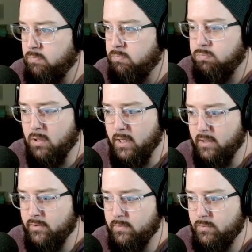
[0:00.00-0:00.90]

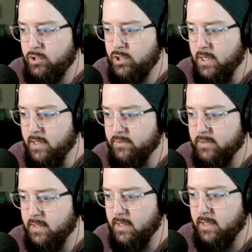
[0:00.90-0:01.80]
Playing some chess,
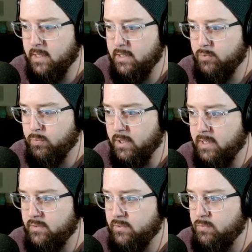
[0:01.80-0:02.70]
guys.
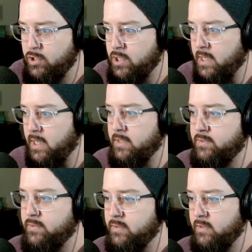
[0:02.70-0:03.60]
Playing some
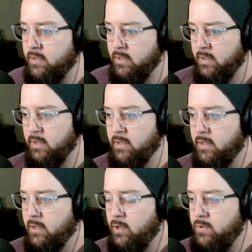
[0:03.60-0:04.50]
chess.
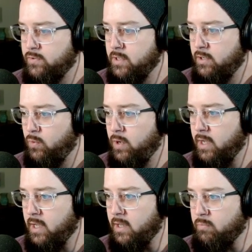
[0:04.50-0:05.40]
Who's gonna
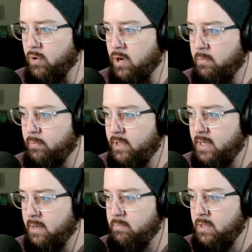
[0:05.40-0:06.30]
win? Probably
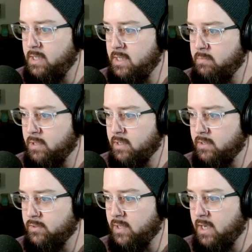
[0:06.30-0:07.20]
not me,
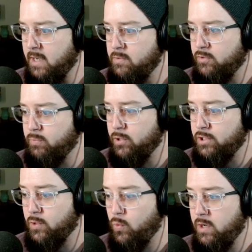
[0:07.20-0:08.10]
because I'm just
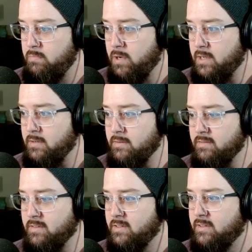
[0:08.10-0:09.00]
pushing one button,
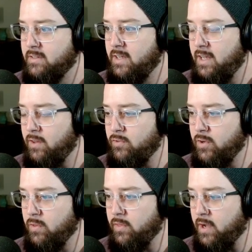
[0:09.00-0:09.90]
and there's
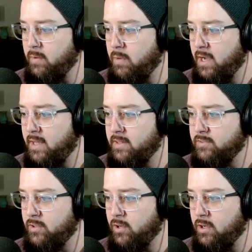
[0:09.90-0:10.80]
no thought behind this
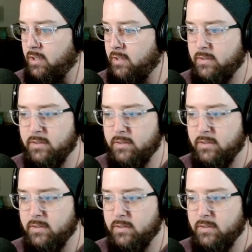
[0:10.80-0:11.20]
at all.